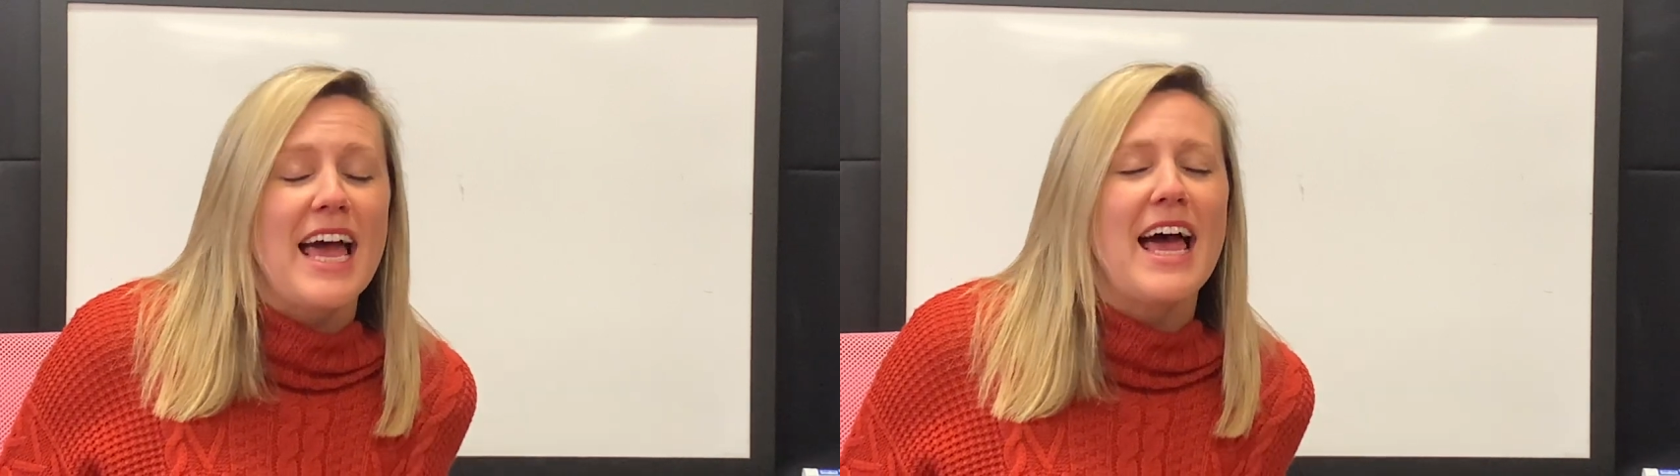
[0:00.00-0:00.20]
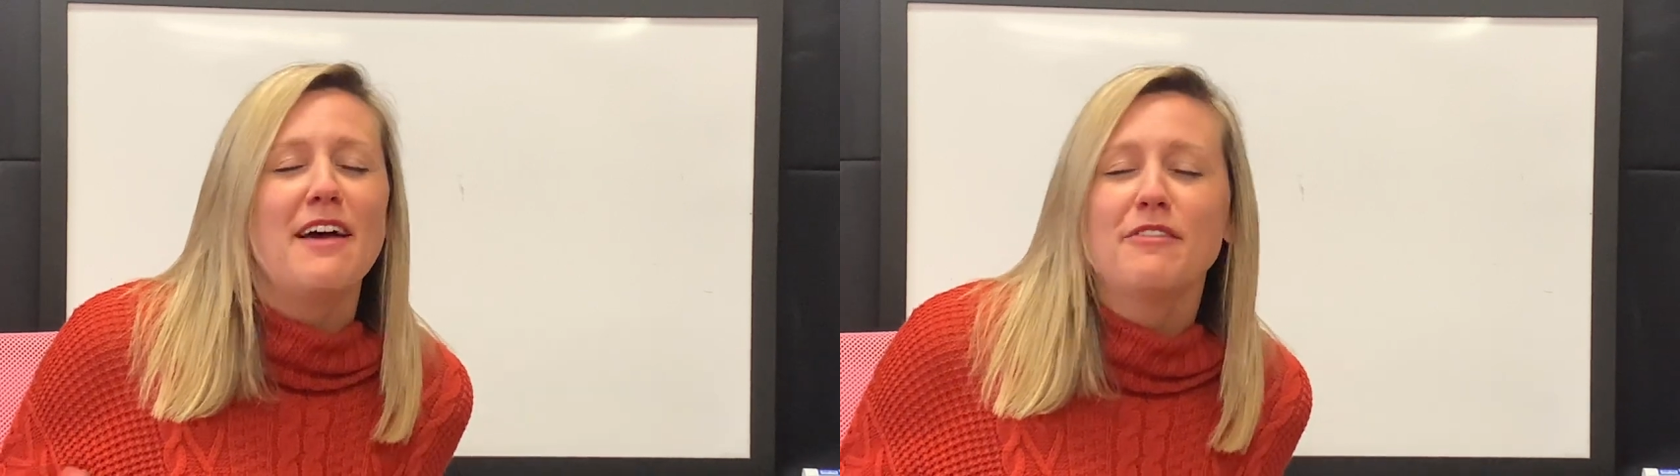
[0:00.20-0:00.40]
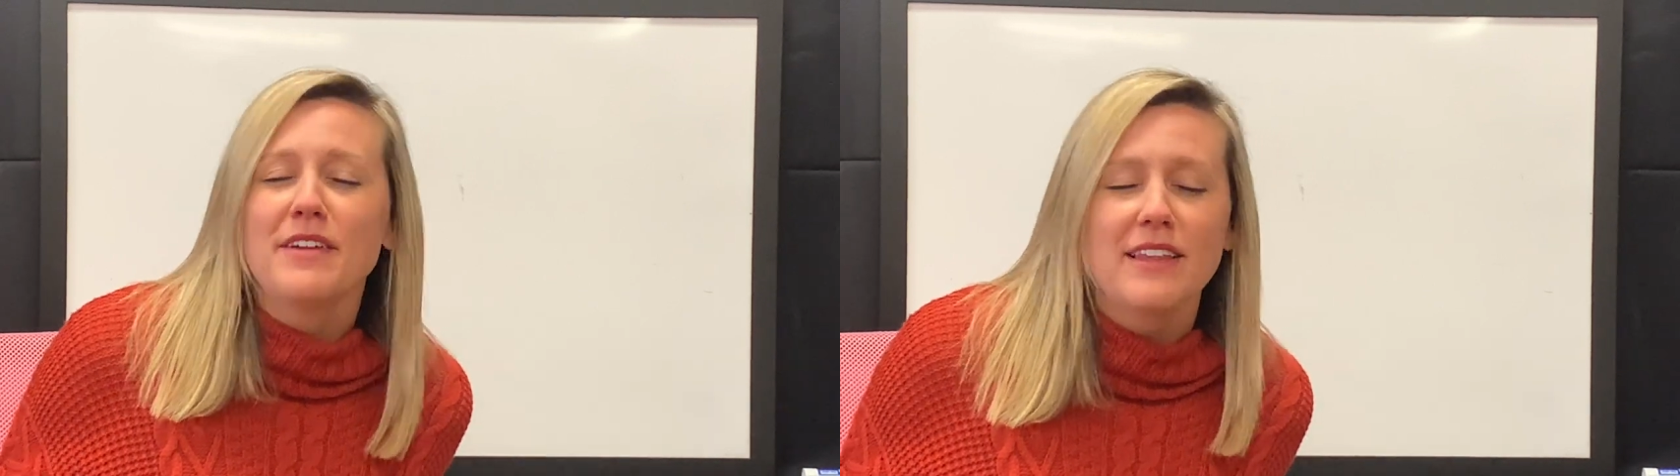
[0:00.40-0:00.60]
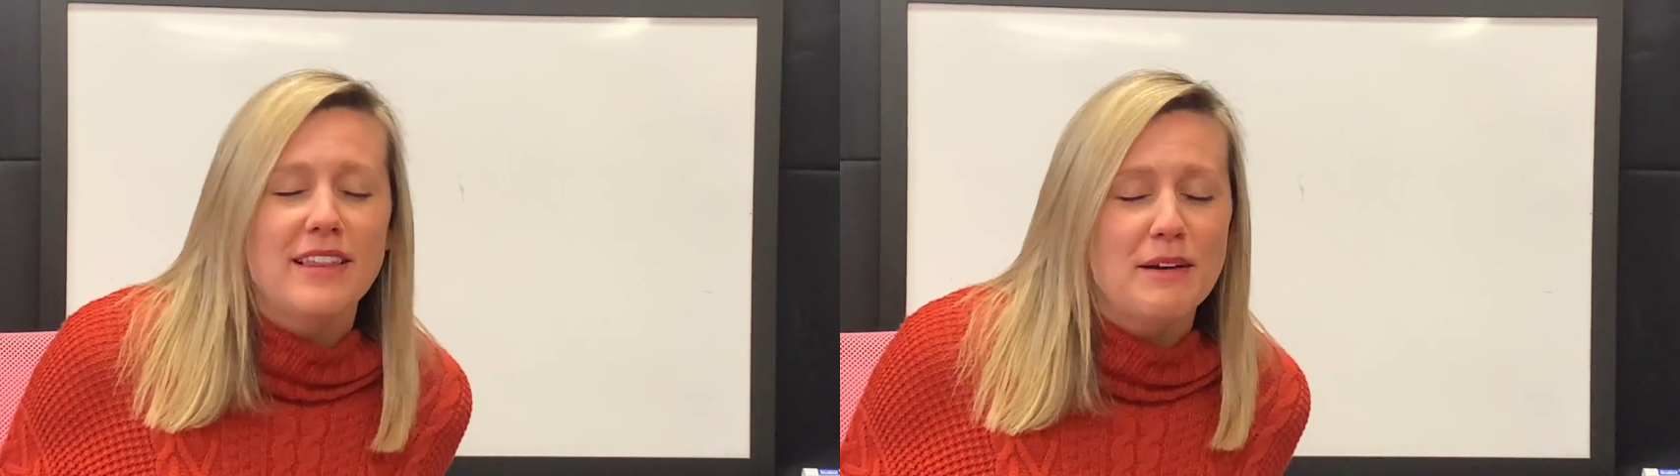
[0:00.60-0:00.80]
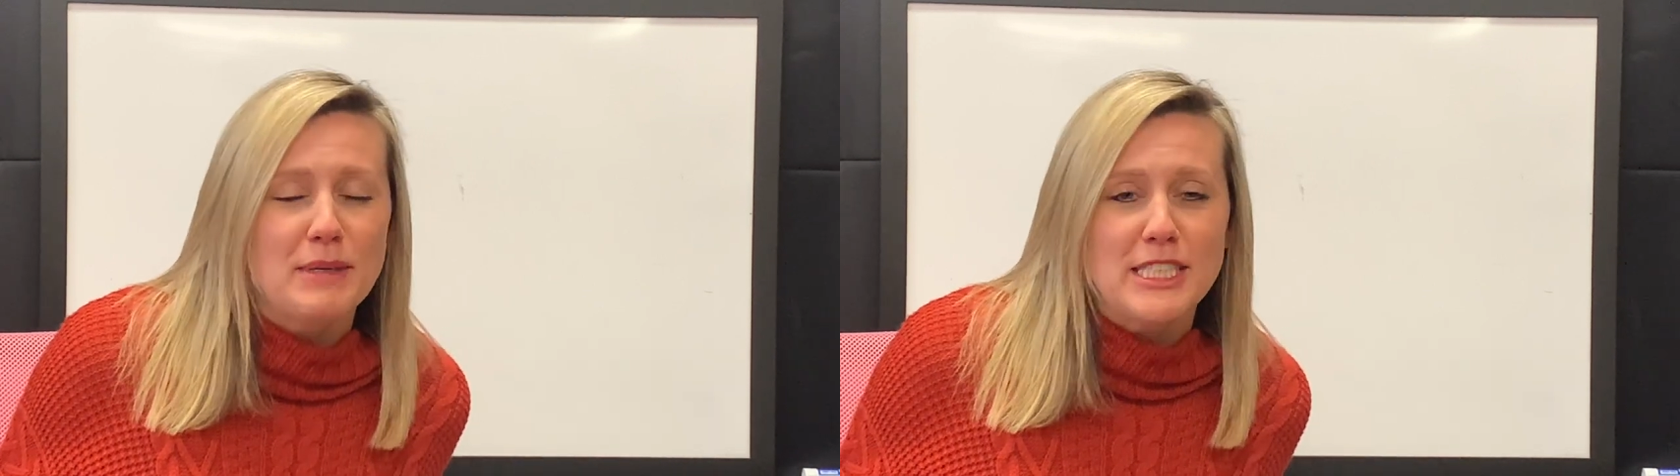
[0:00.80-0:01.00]
everything
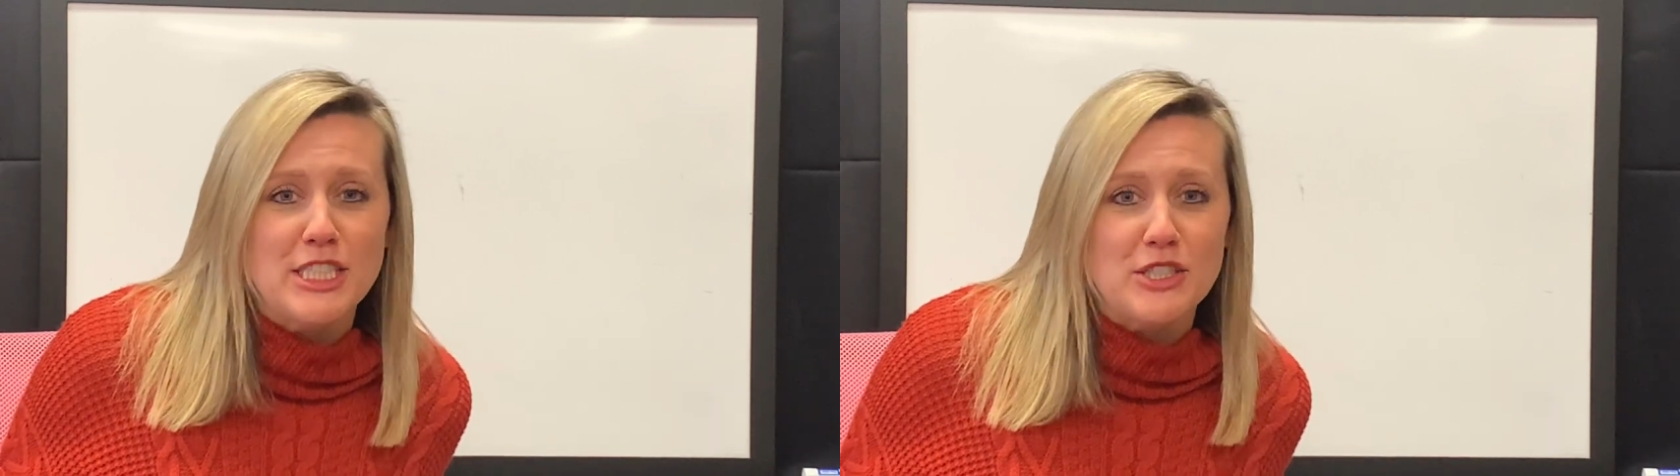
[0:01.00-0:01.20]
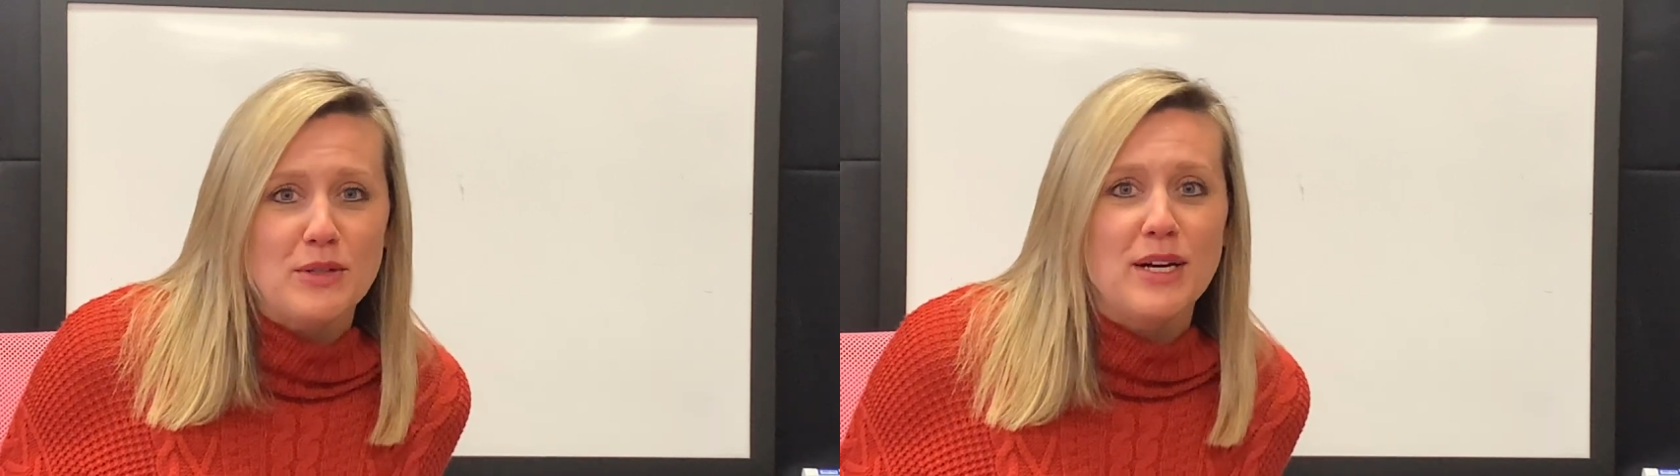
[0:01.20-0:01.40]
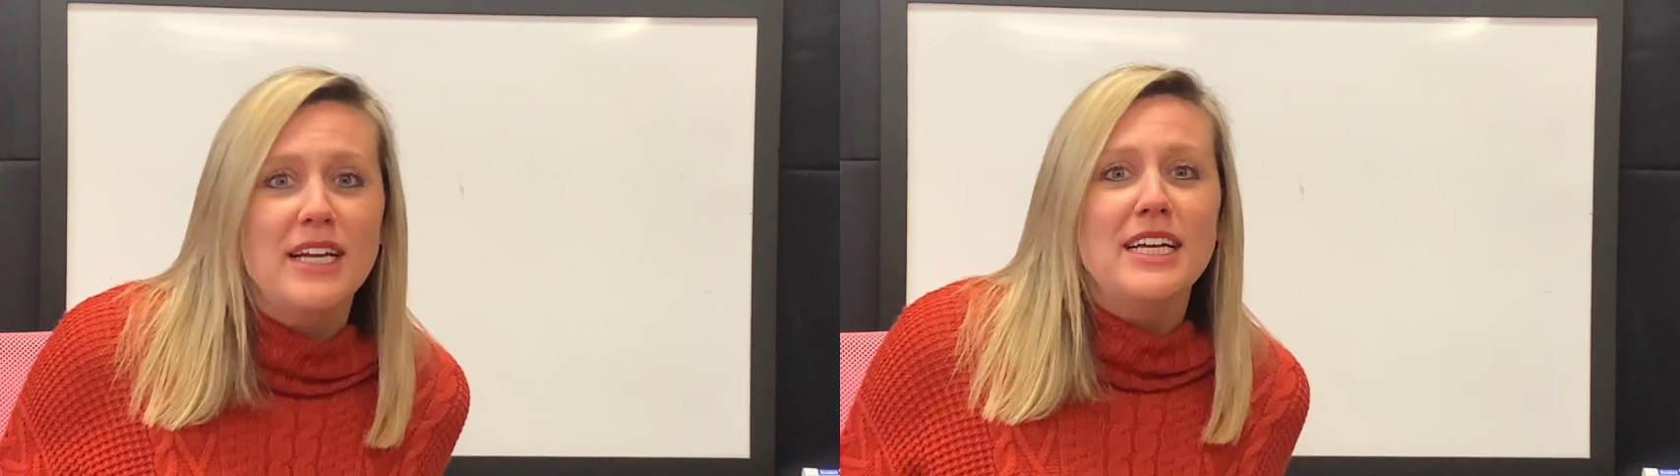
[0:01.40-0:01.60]
that we do.